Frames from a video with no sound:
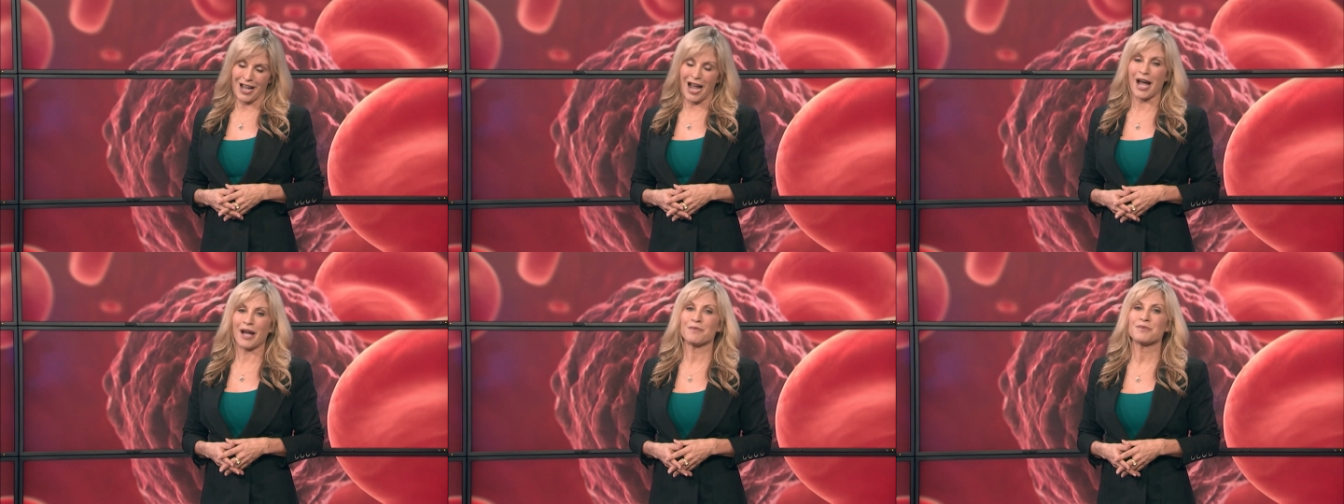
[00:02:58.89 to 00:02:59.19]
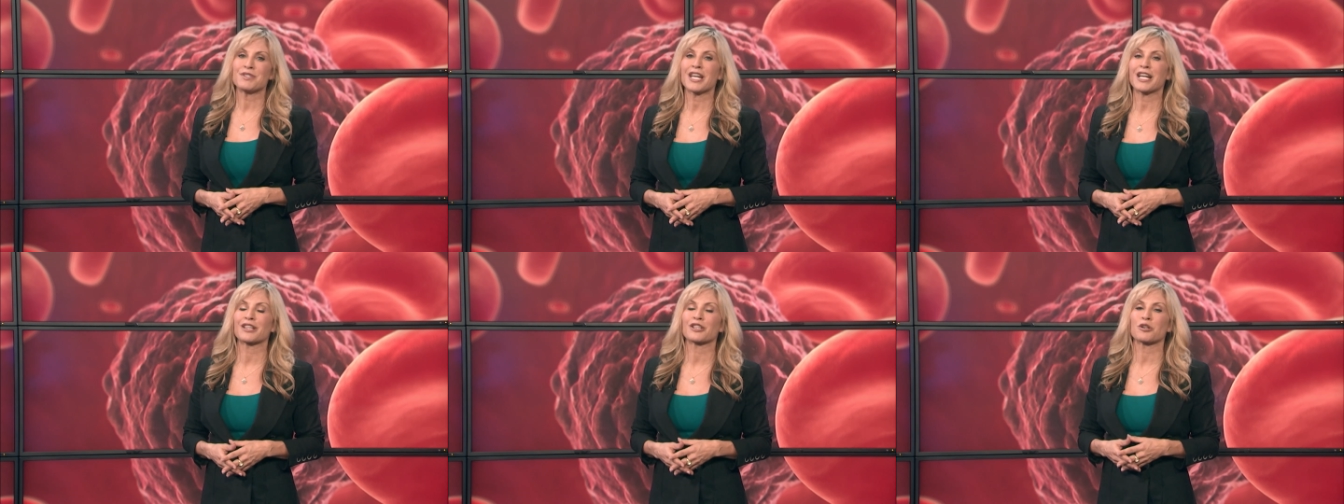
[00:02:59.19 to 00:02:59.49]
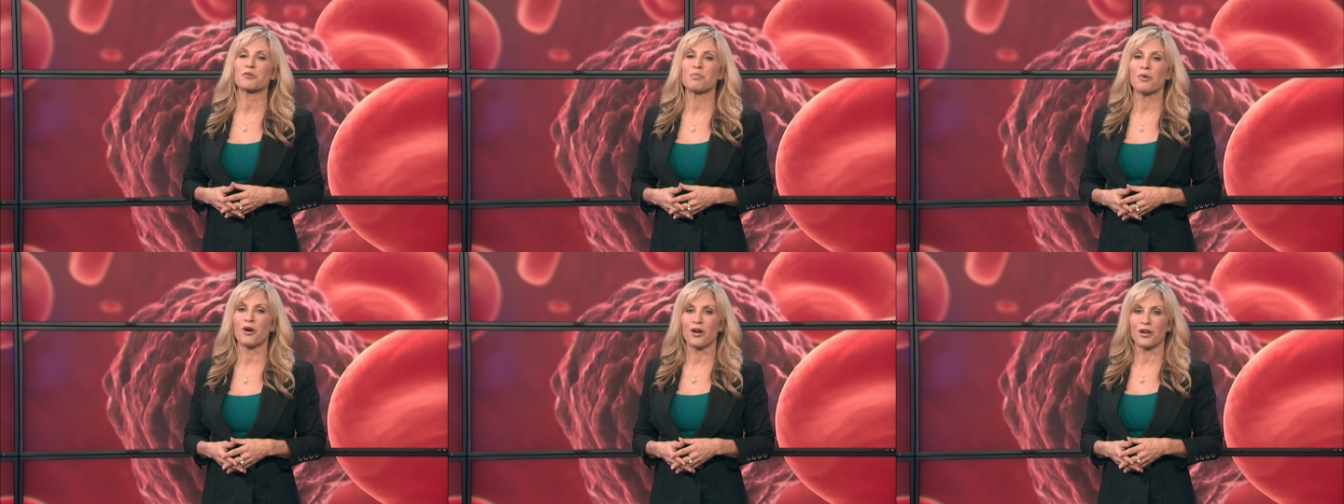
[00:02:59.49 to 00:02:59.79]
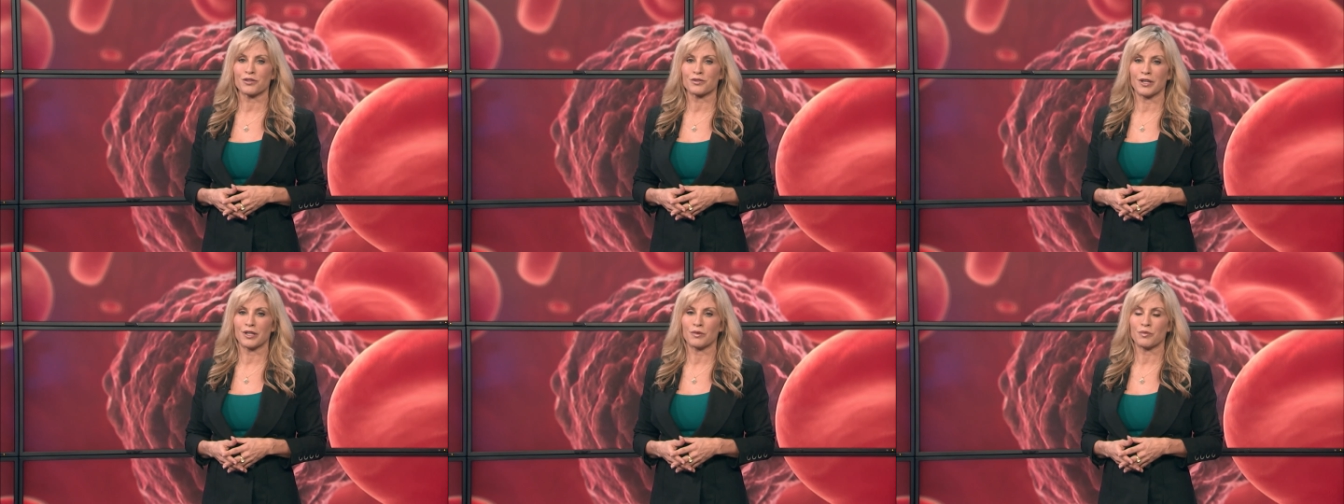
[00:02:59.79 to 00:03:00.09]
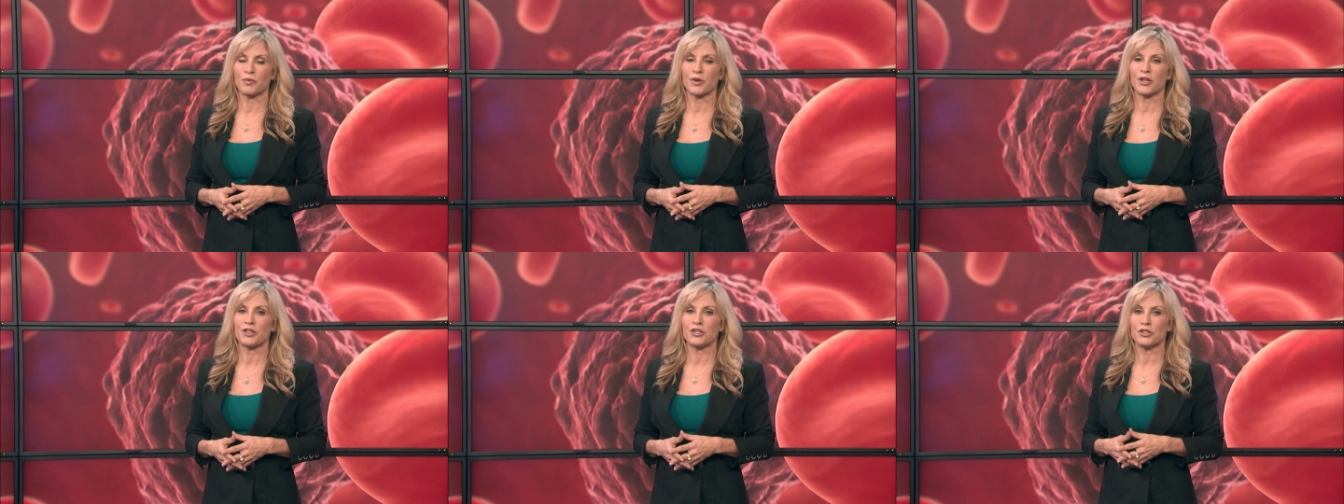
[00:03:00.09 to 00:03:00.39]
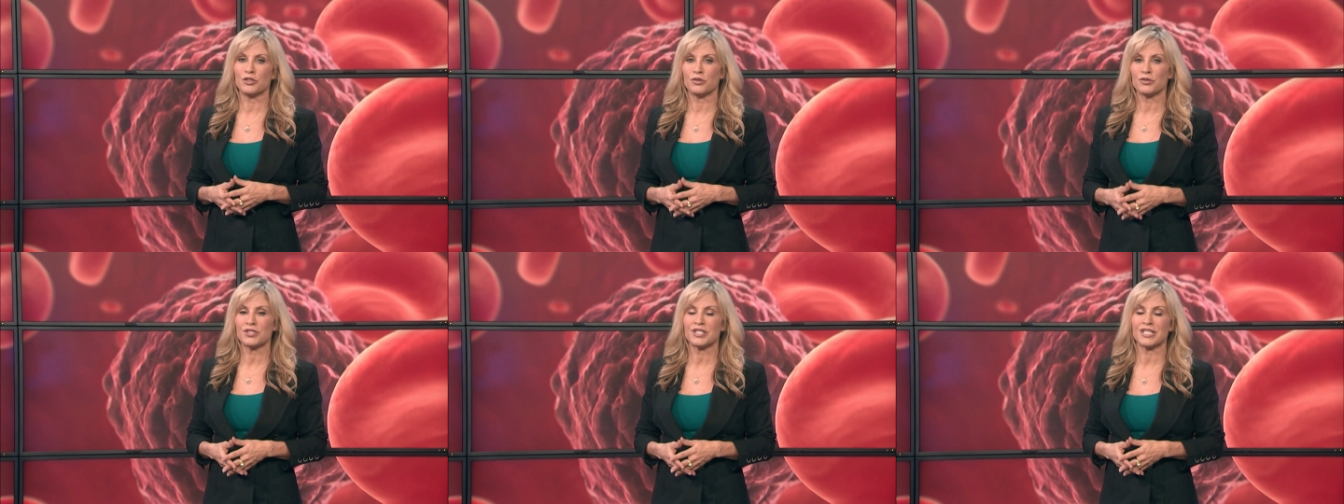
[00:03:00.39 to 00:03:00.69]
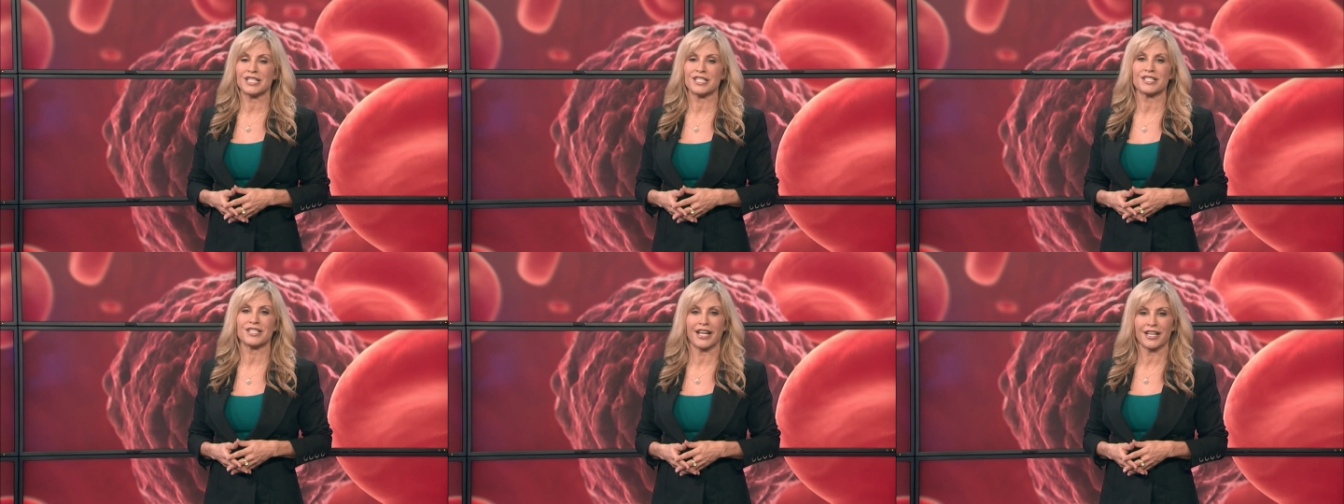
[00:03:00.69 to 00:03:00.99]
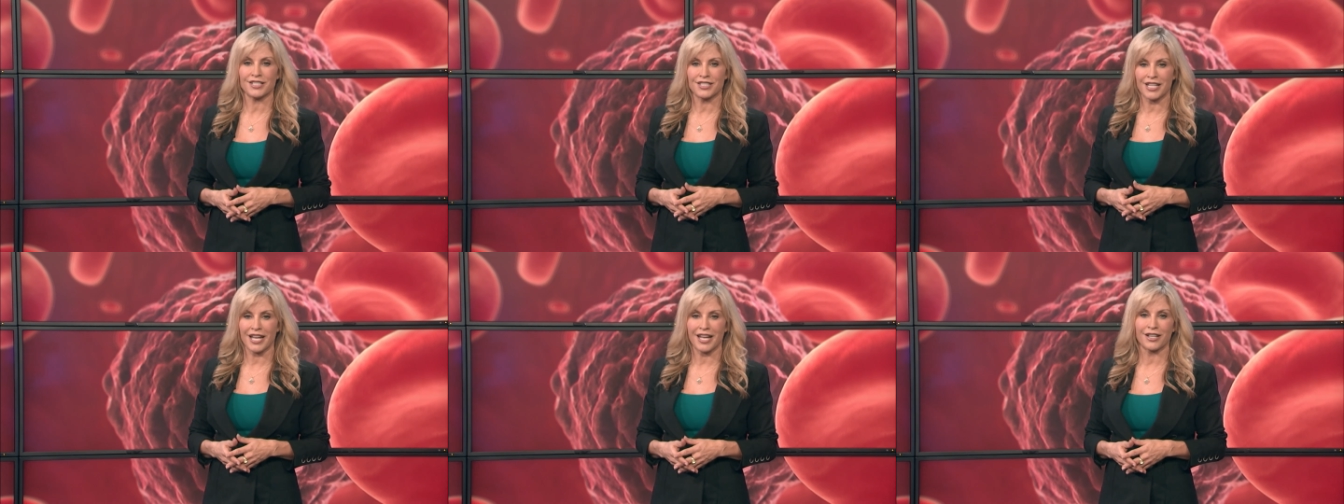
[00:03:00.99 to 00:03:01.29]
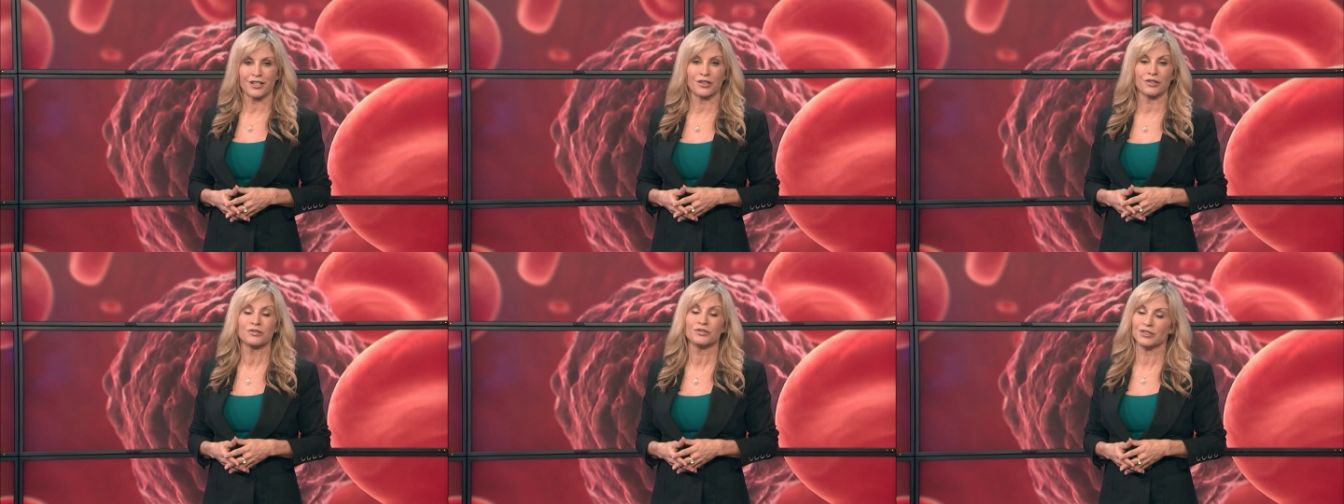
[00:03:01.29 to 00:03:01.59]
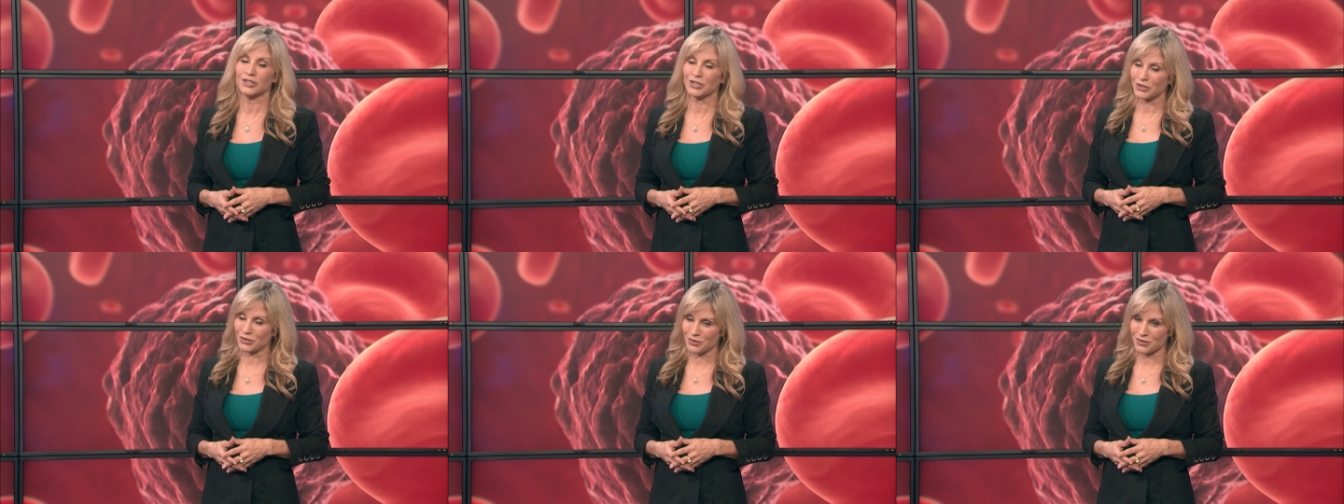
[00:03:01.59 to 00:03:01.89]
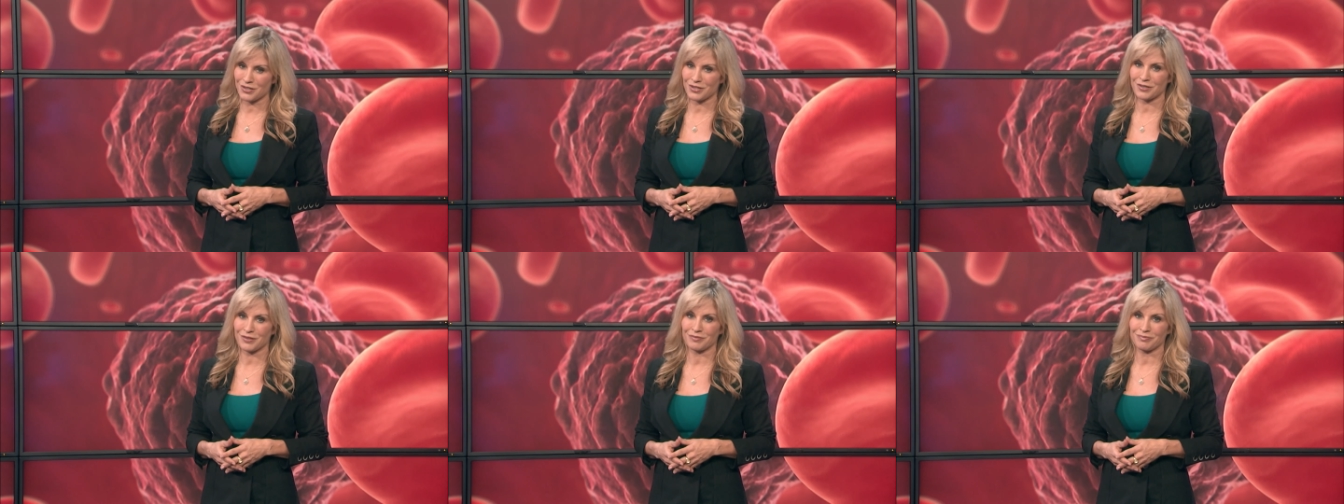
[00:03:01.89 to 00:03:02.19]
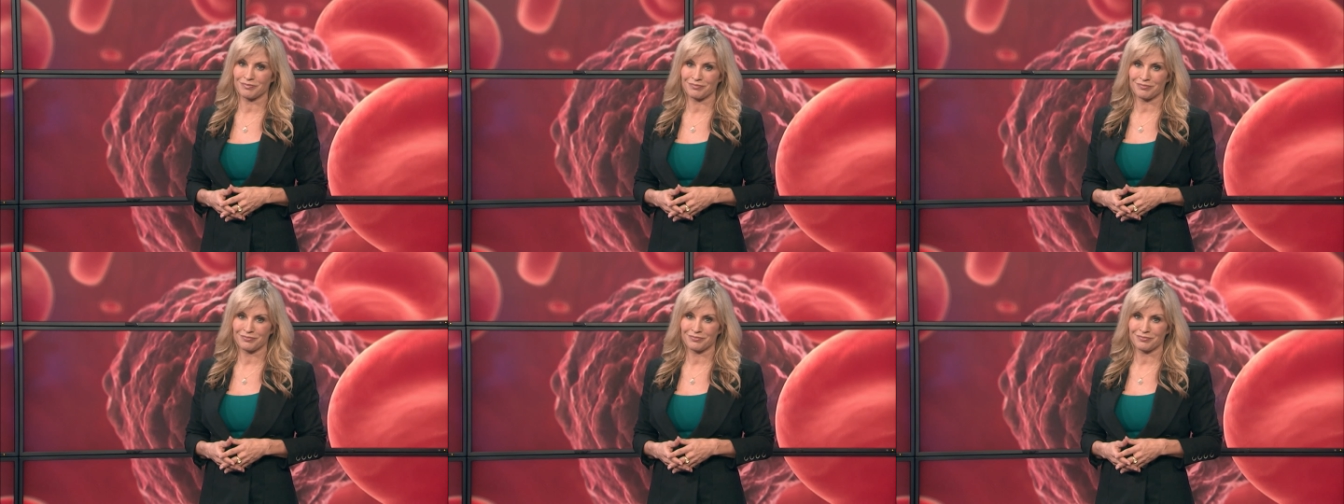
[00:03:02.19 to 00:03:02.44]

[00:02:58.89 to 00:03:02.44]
I'm Taylor Baldwin with U T San Diego News.